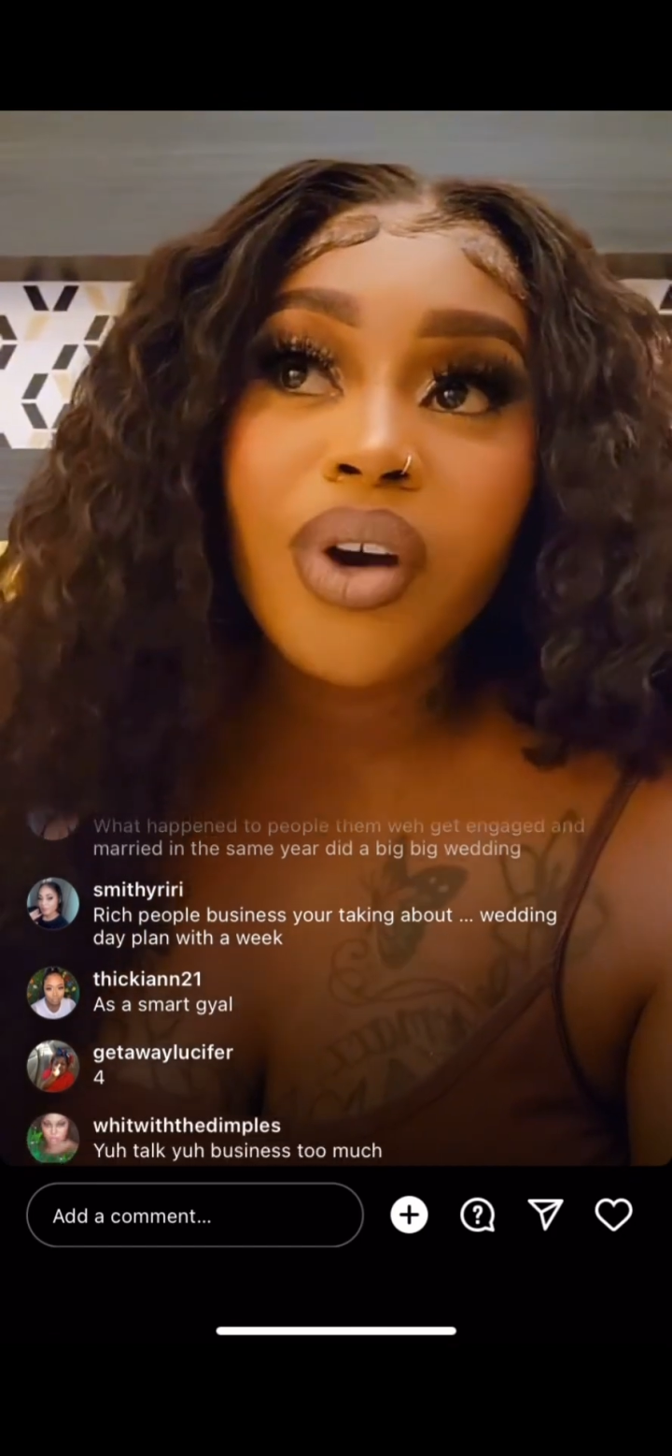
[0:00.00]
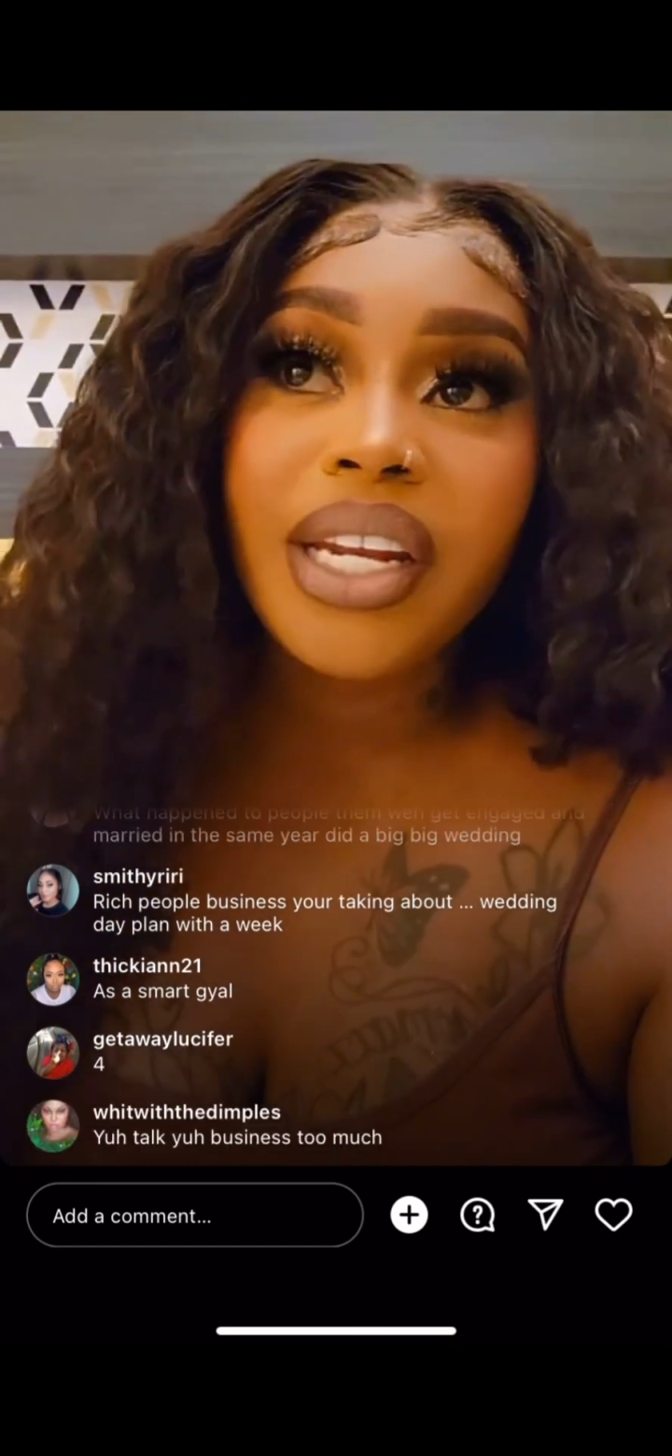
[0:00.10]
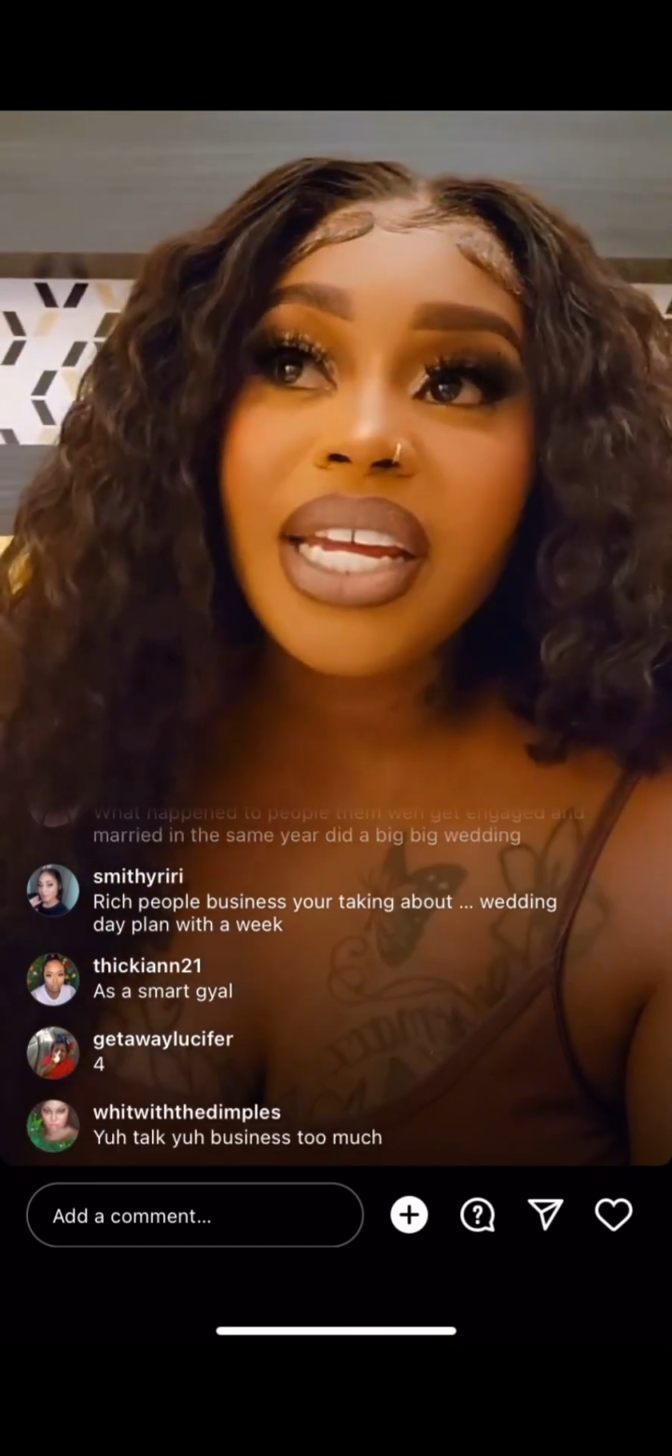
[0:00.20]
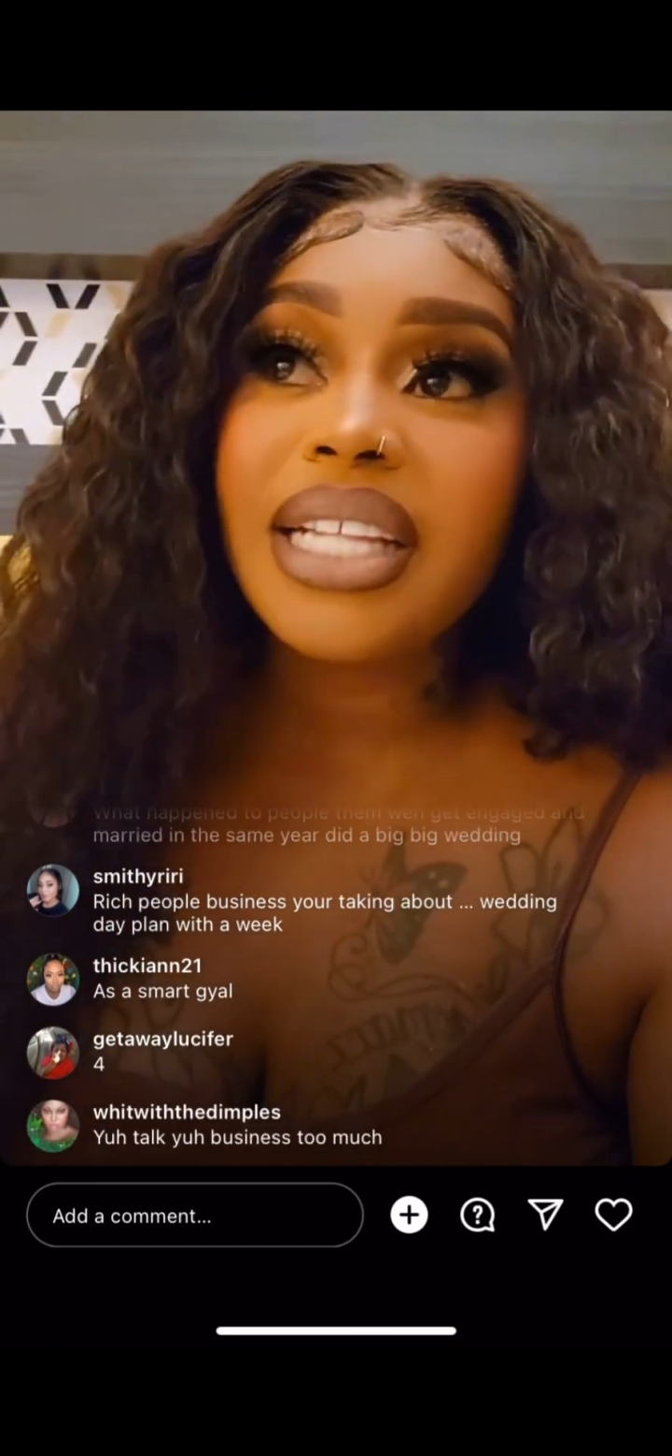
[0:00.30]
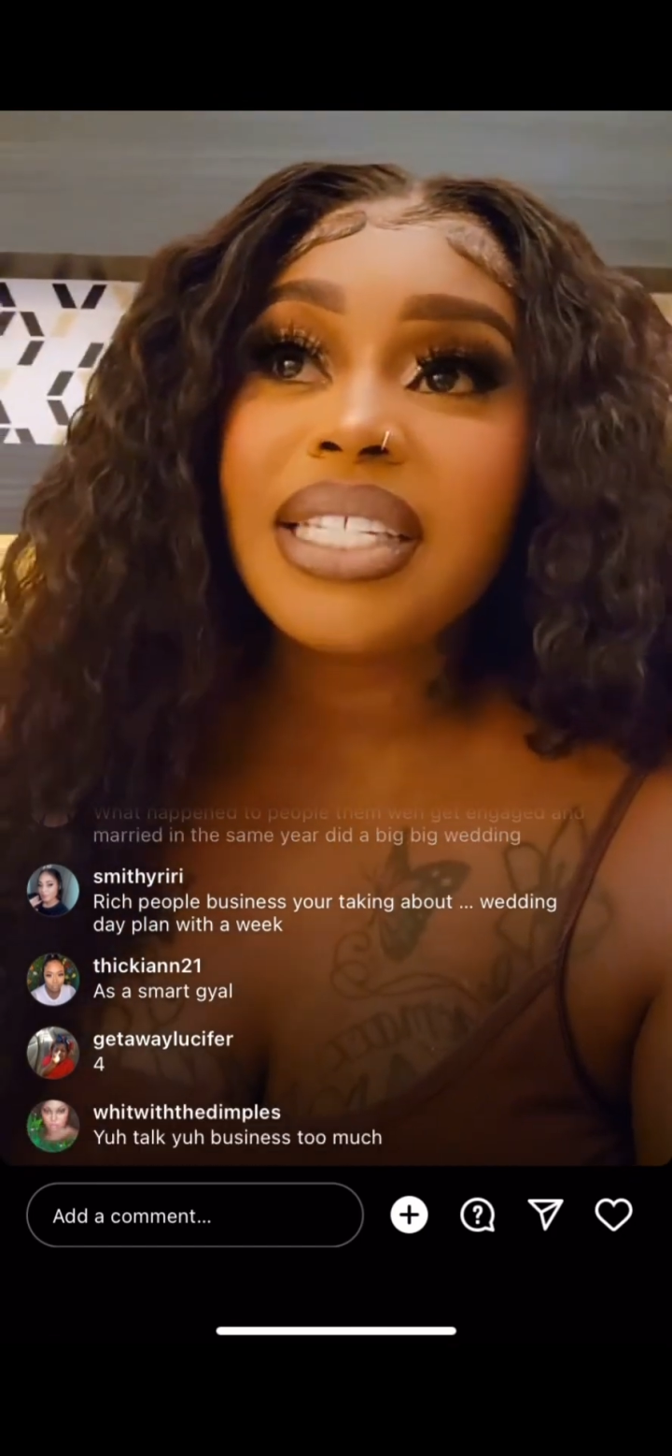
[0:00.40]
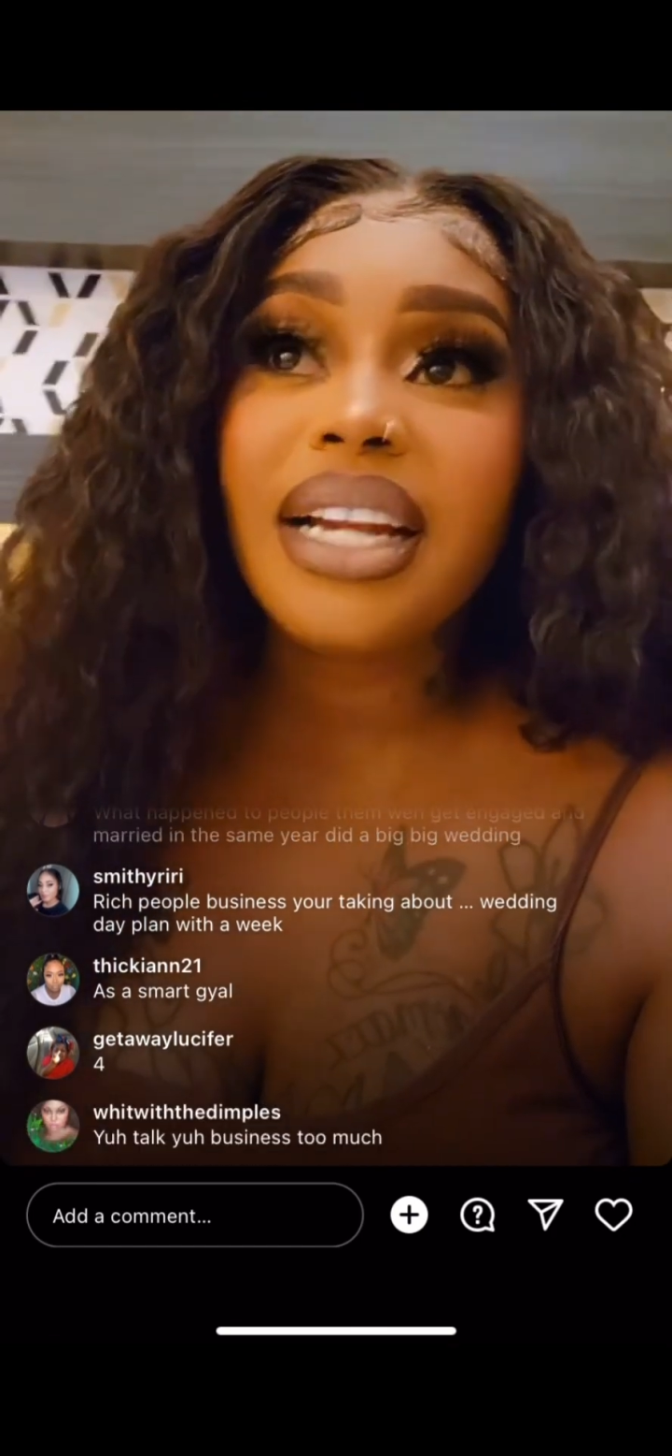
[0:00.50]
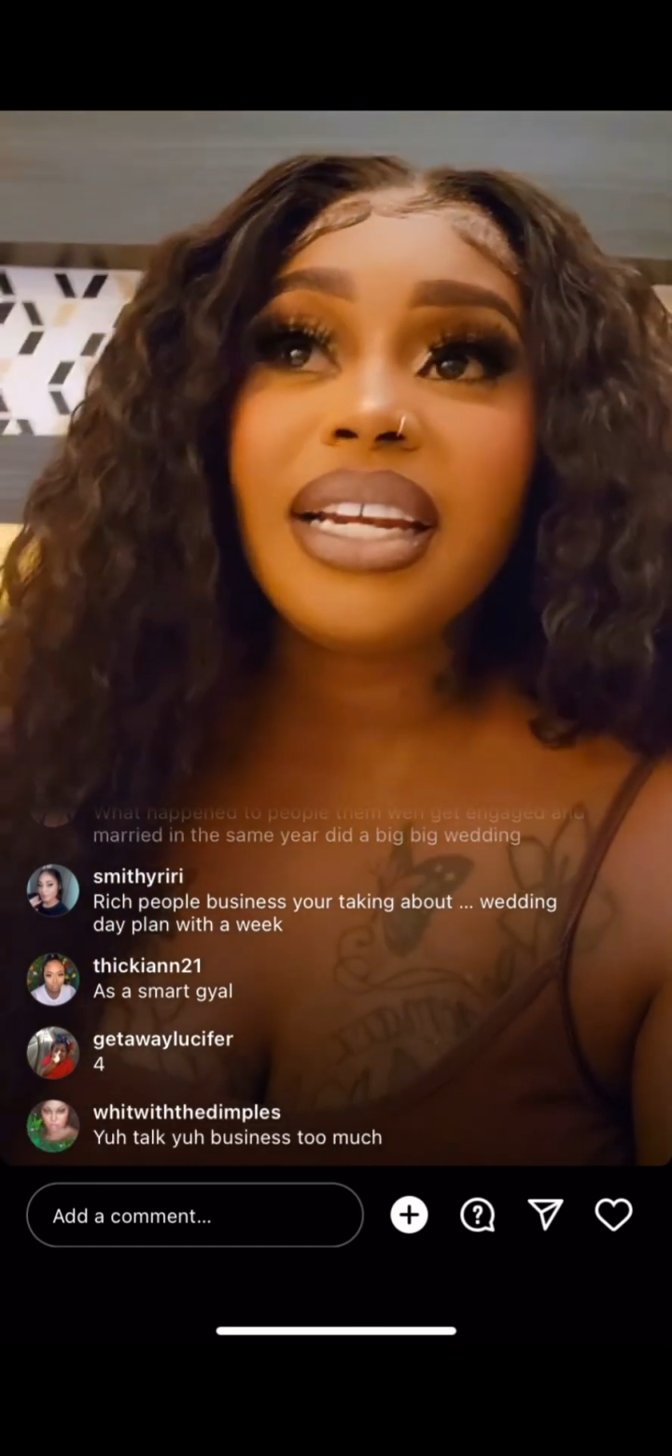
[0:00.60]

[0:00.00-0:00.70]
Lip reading: for the date.